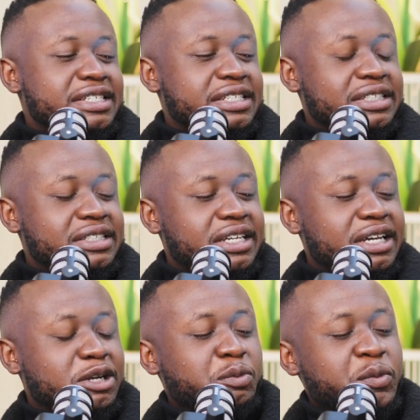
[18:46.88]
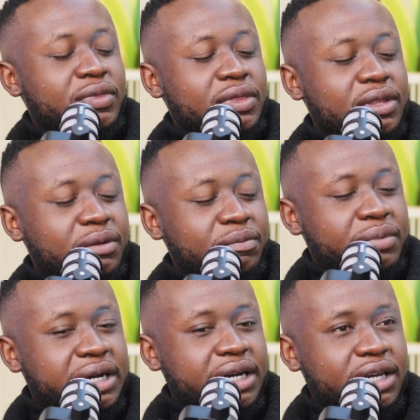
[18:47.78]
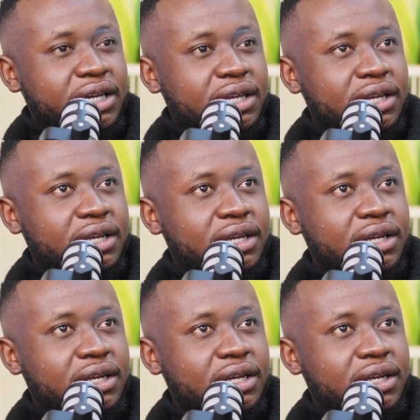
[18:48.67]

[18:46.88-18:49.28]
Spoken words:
He says that by